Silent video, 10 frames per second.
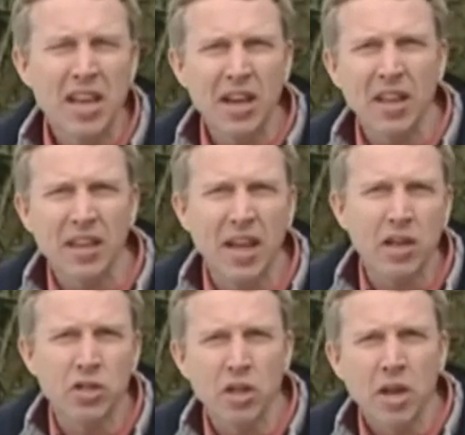in either
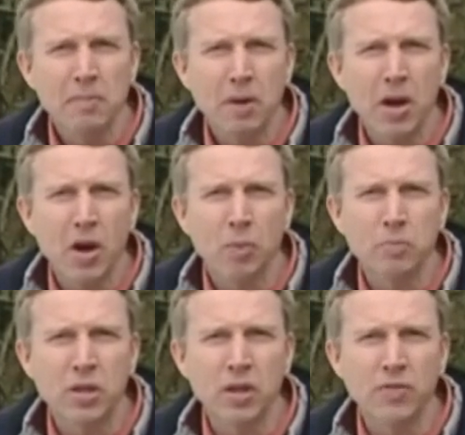case by
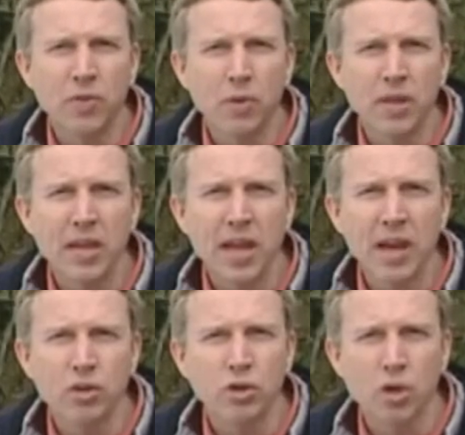opting for the extra